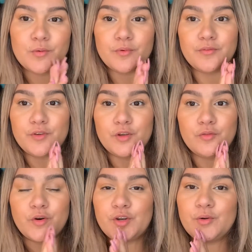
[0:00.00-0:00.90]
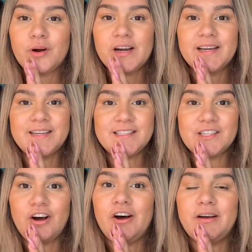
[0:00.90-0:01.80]
review for you guys
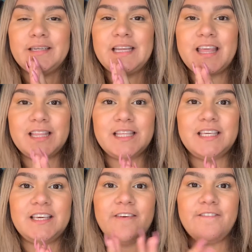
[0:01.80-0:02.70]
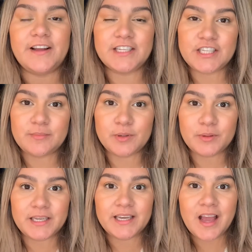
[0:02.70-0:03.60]
on the Fenty
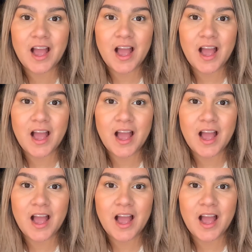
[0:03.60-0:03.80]
Beauty.